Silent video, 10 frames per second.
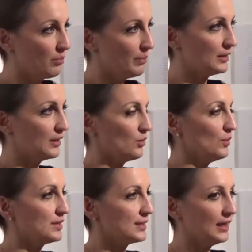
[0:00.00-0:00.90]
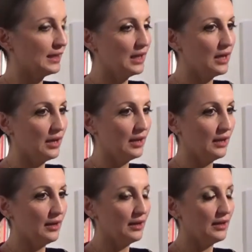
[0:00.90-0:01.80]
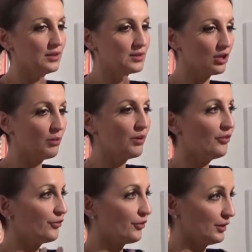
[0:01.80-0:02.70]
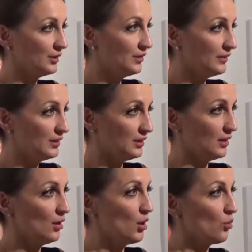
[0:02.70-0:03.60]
but there was like a stop of creativity.